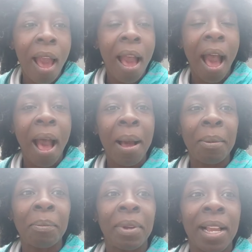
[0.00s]

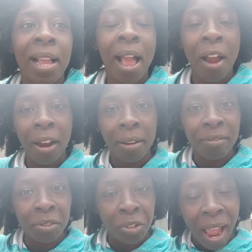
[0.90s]
are
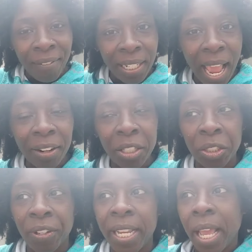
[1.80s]
driving down the
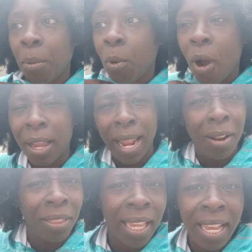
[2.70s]
street. I'm walking. I
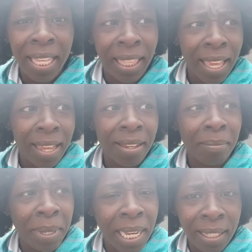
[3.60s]
don't think anything,
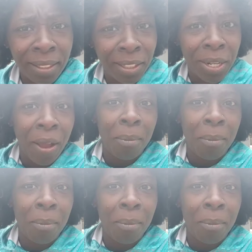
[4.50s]
because I'm